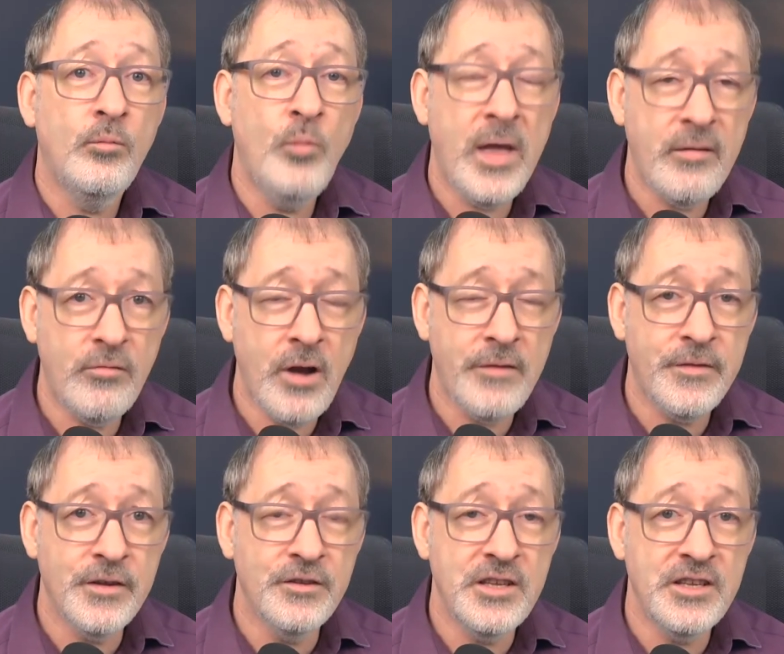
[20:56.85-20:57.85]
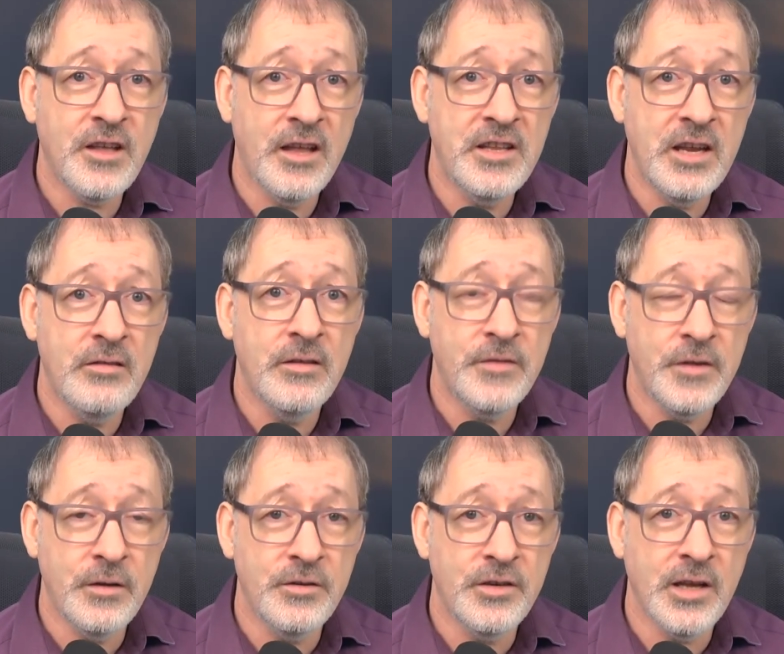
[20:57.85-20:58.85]
make reference to this idea in the
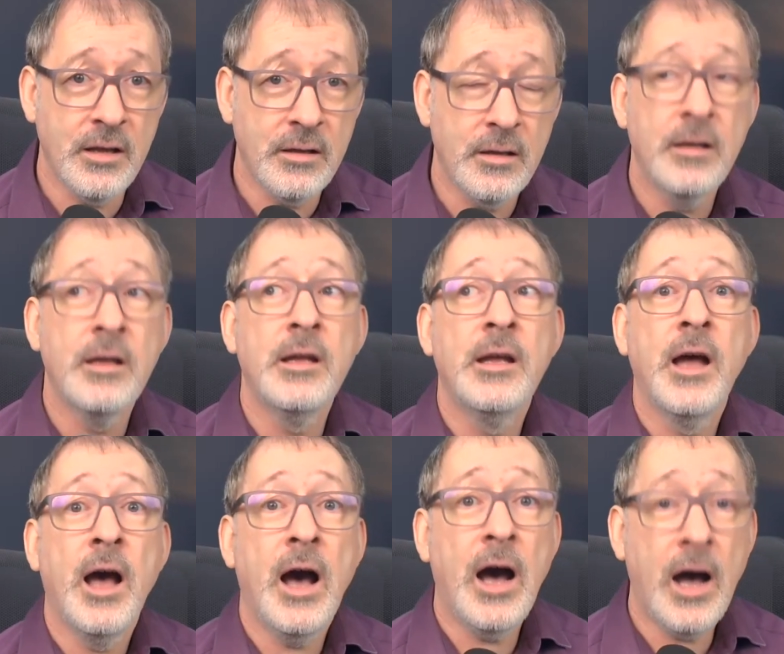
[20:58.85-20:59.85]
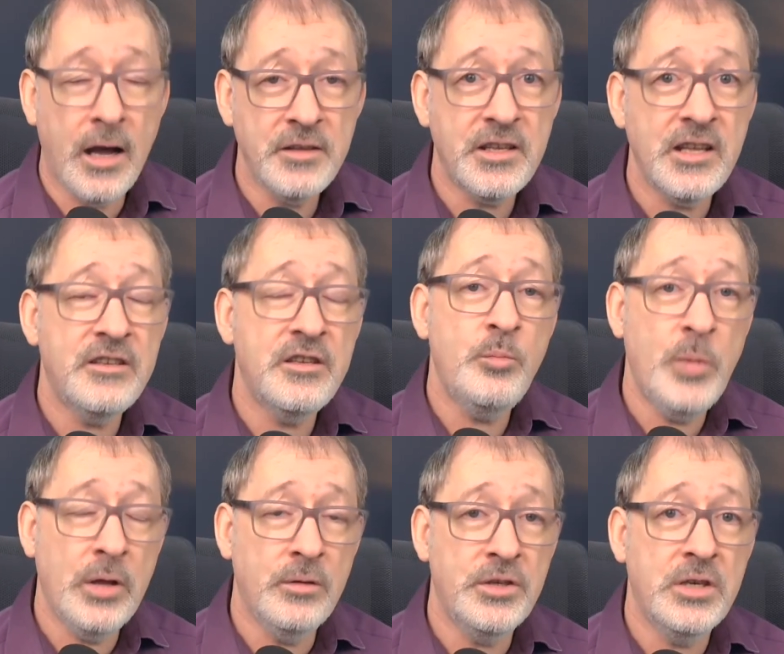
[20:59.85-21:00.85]
future, ask it to
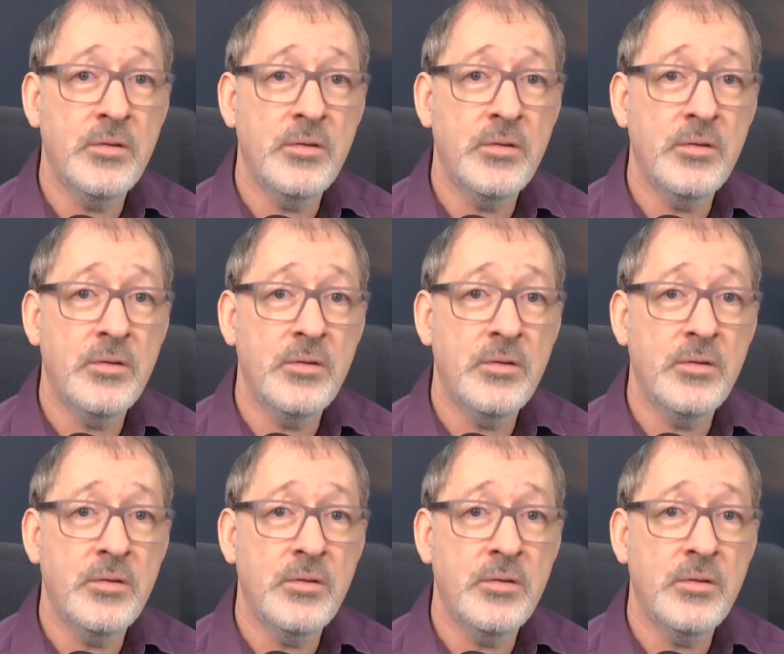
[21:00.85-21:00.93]
build